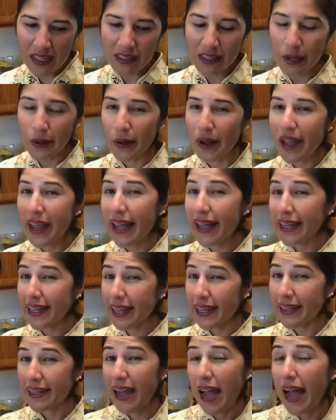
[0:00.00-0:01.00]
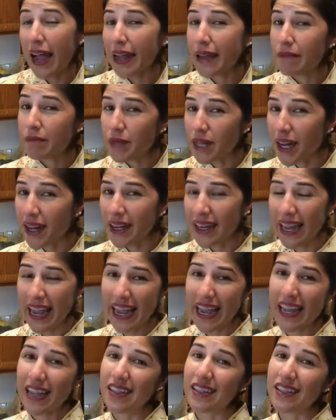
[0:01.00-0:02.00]
So again, I am not
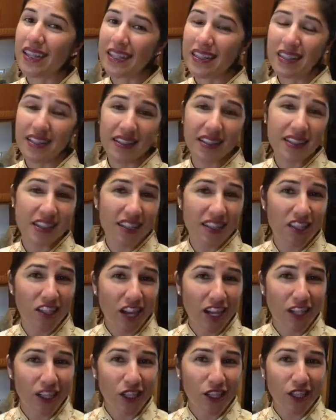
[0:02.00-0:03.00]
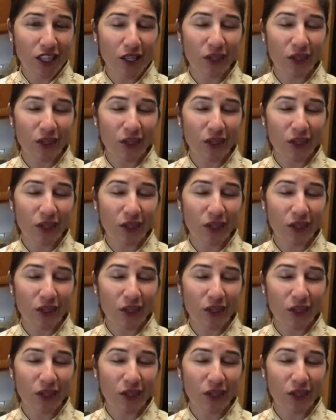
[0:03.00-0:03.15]
a licensed doctor,